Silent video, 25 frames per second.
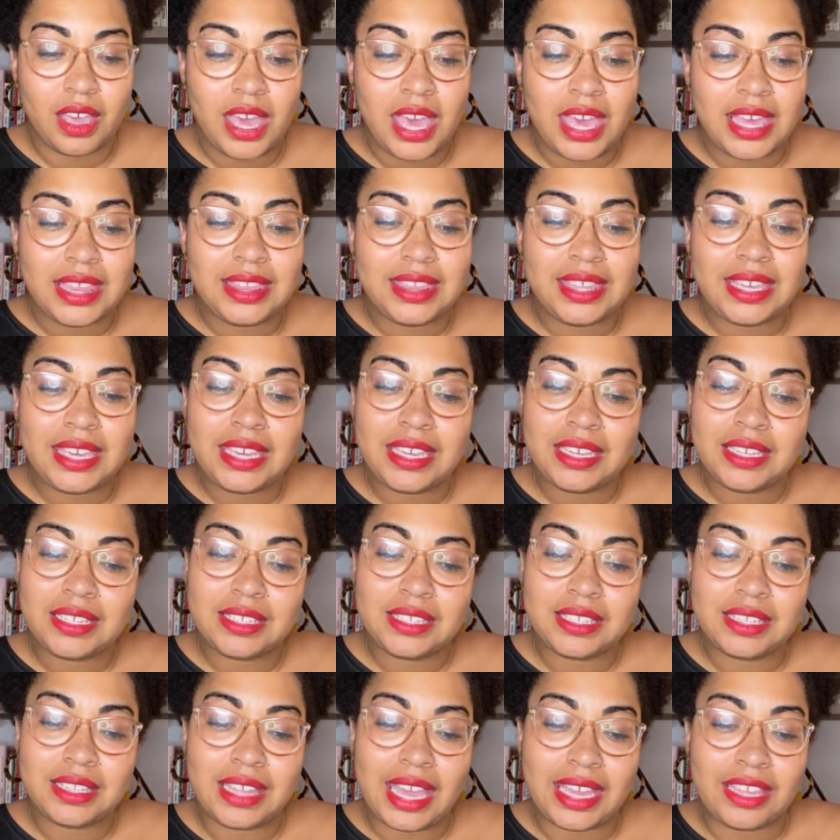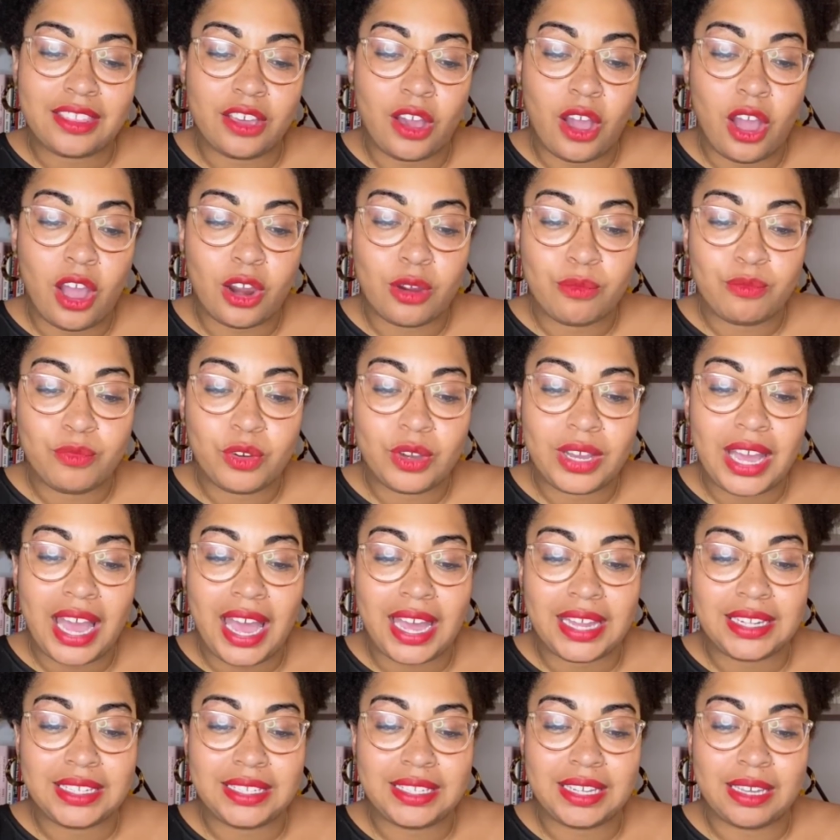Things like the harmful
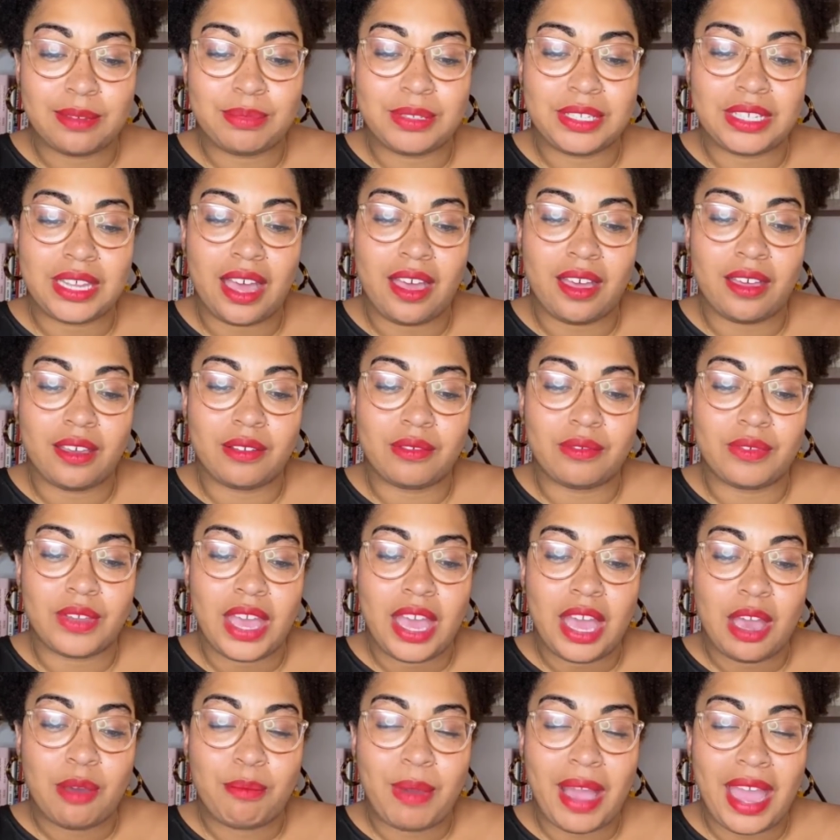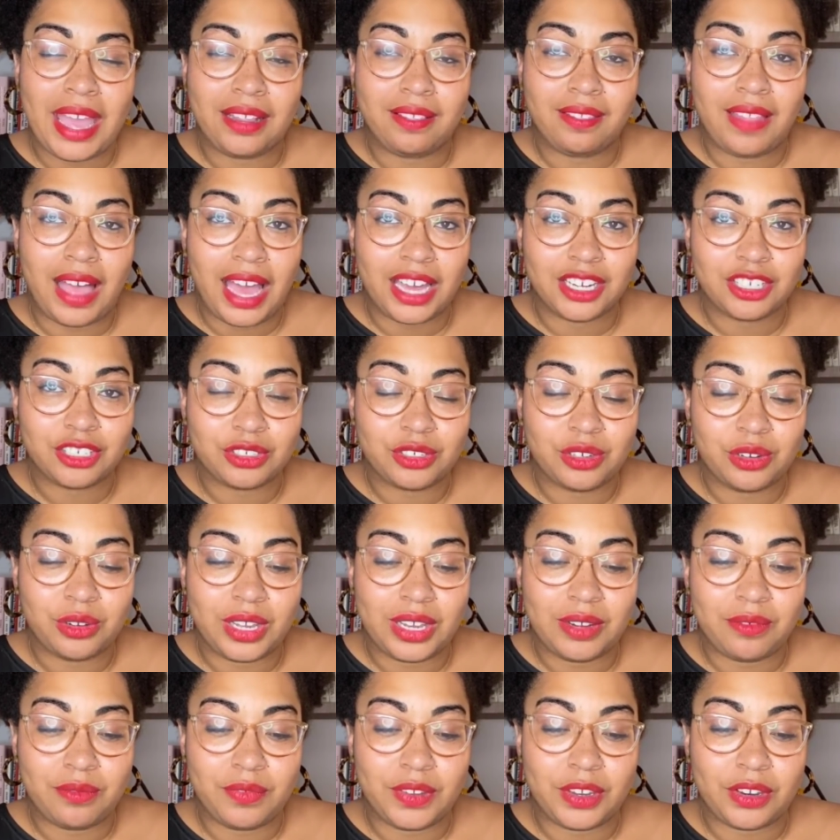concepts of biological
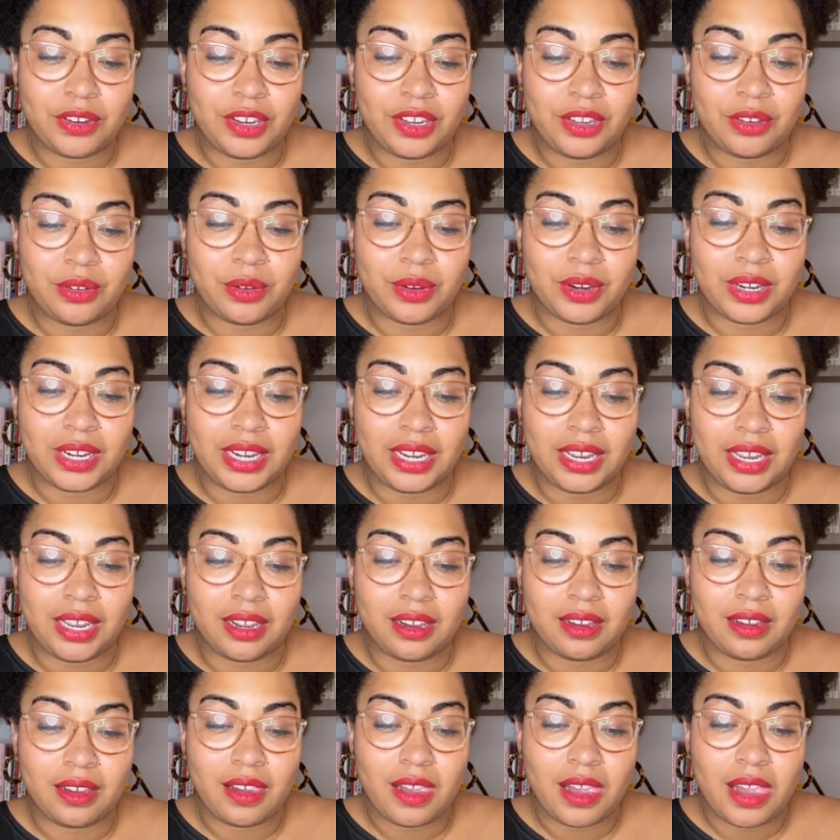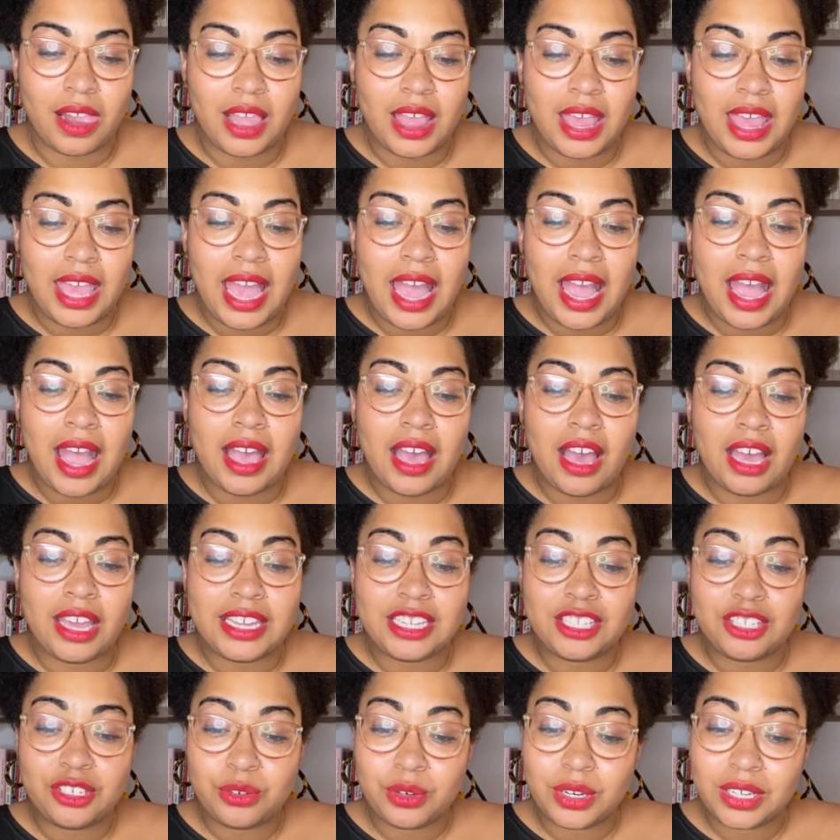inferiority,
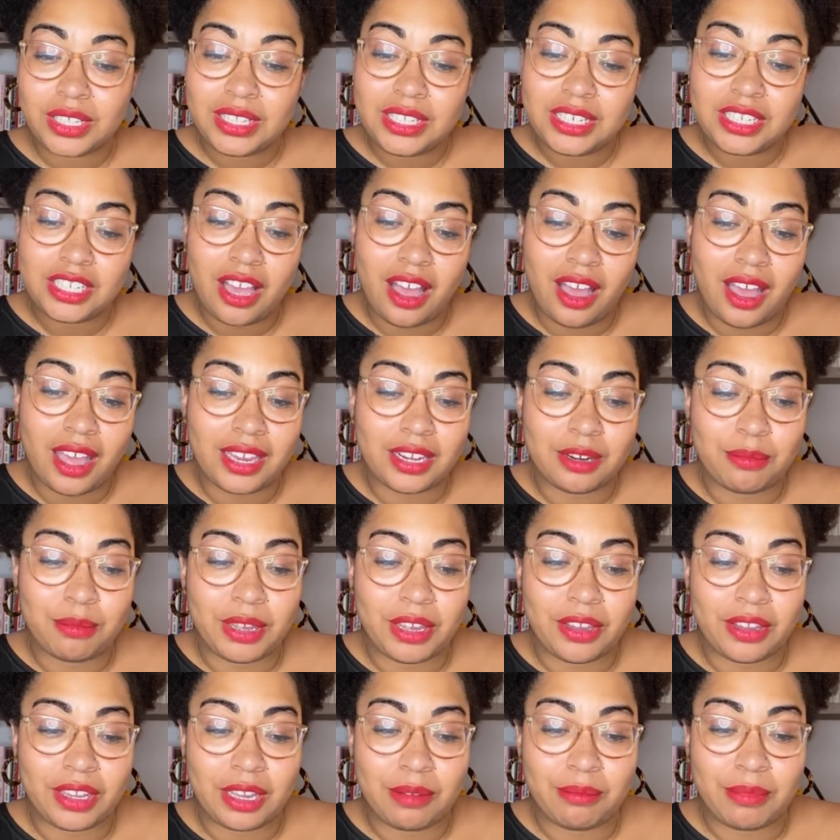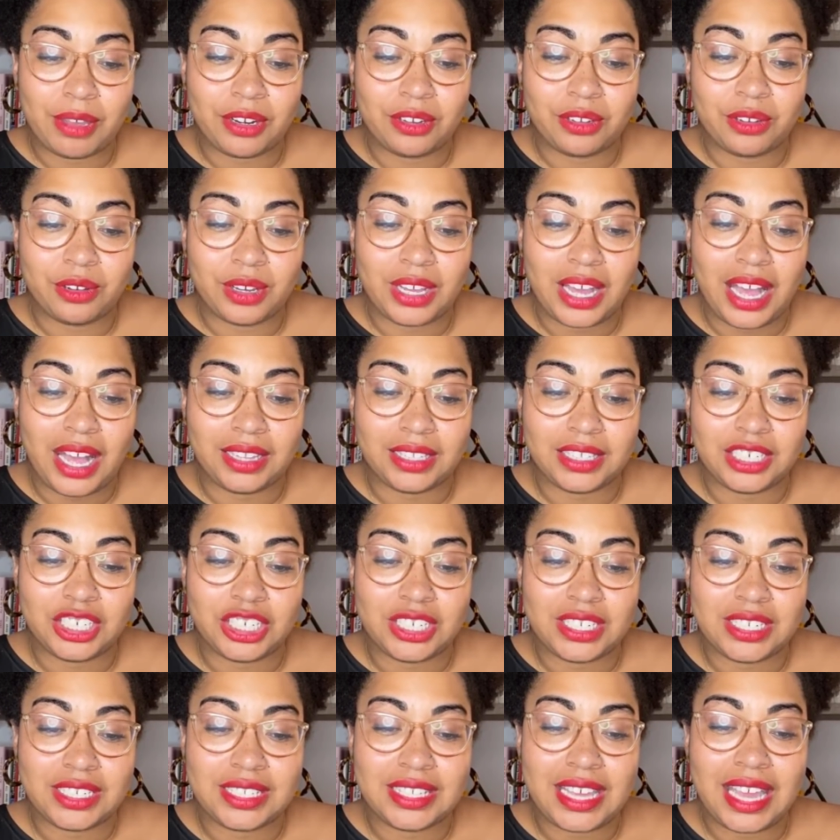historically taught in American medical
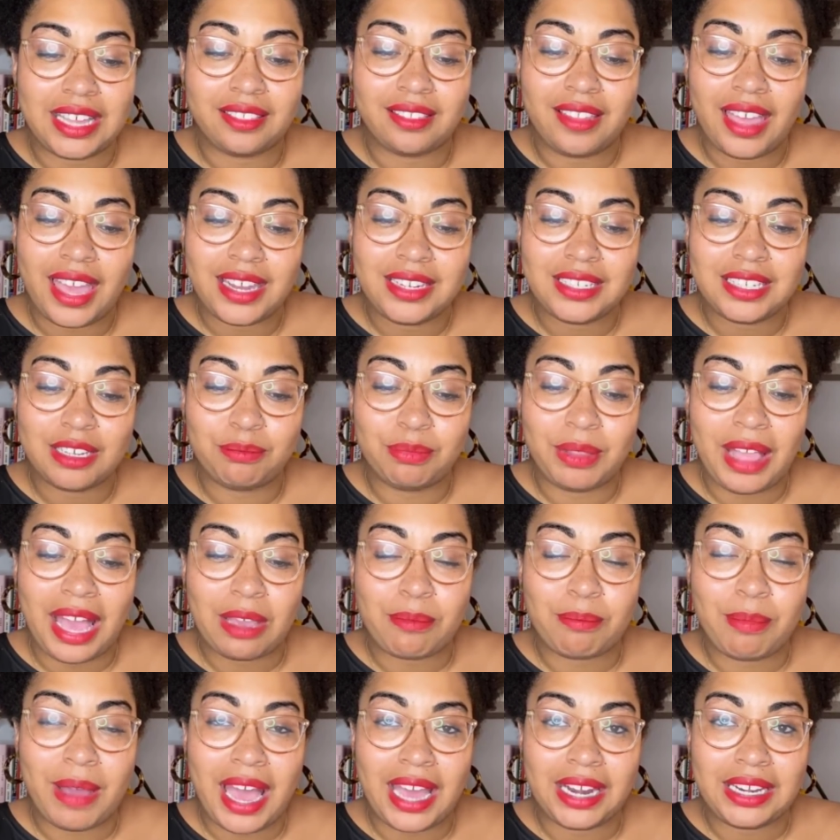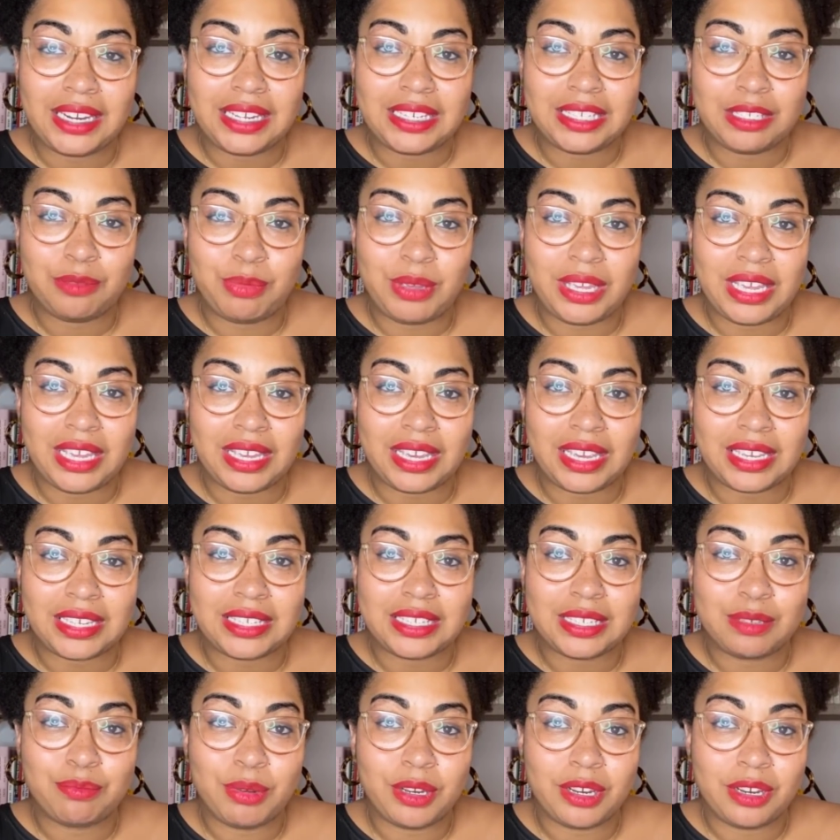colleges, that led to Black bodies being
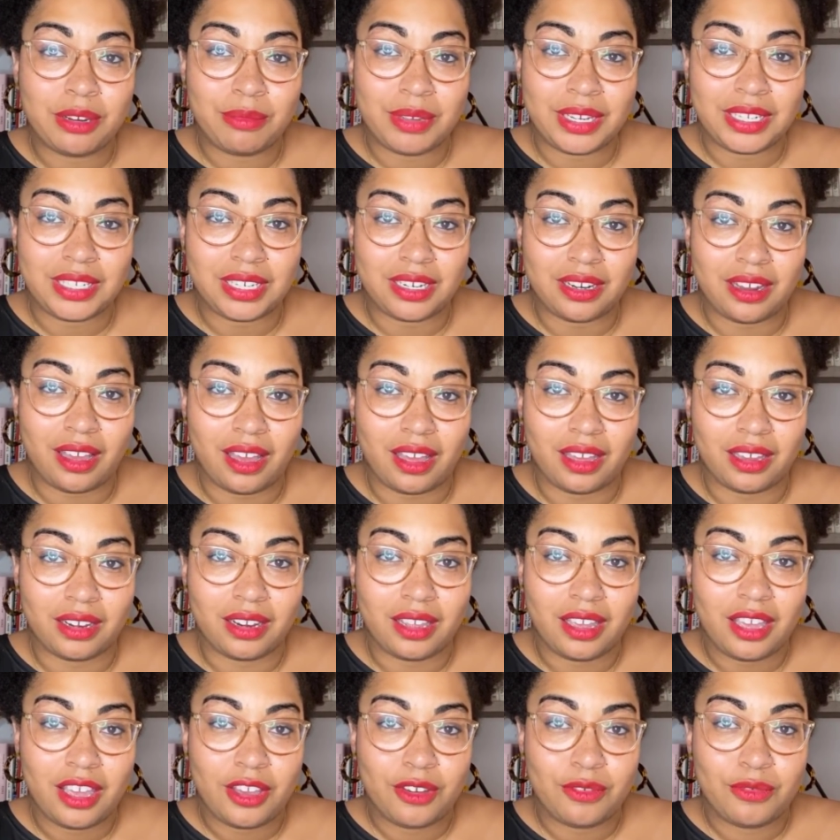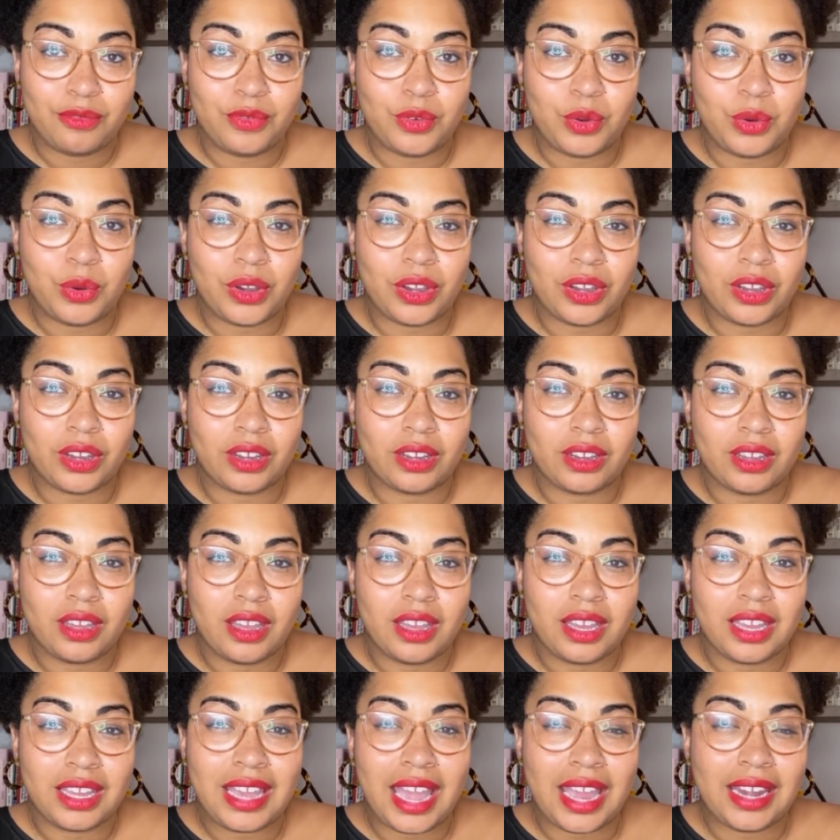experimented on for
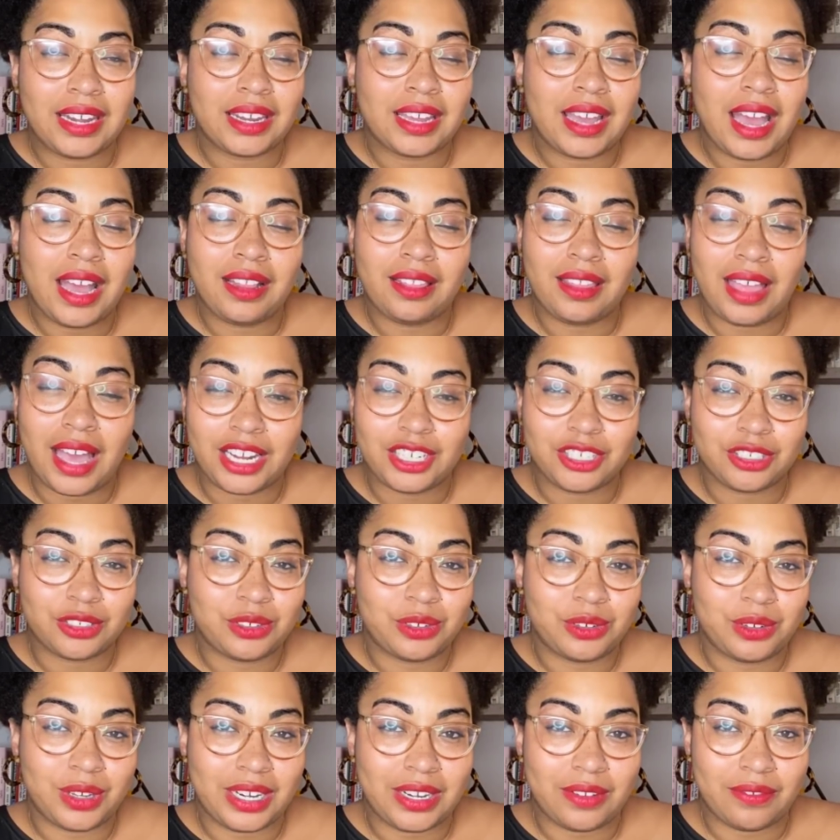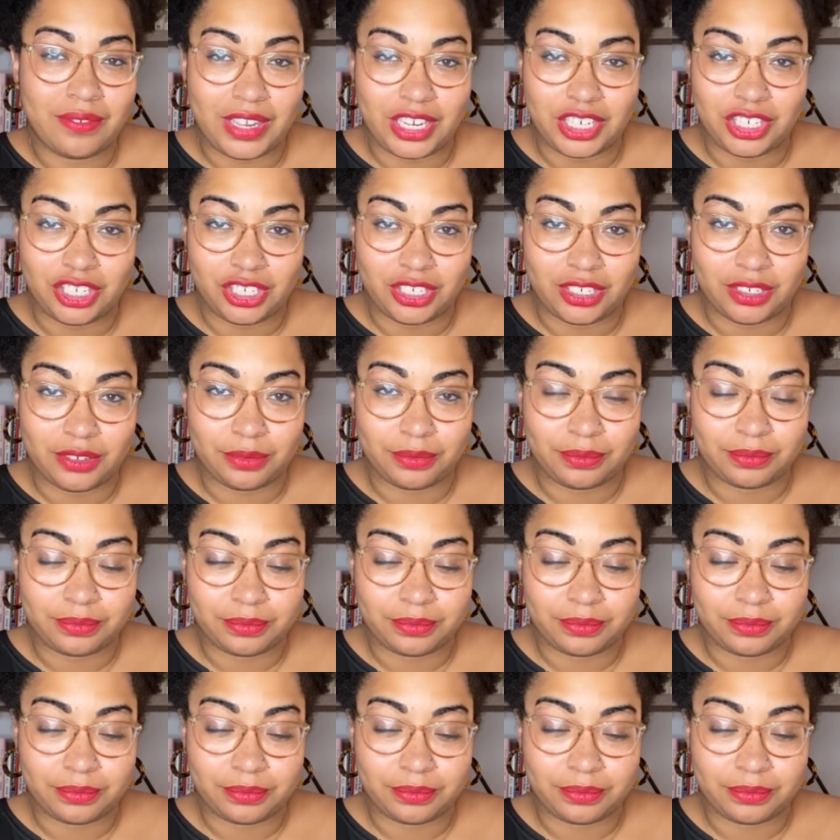gynecological innovation.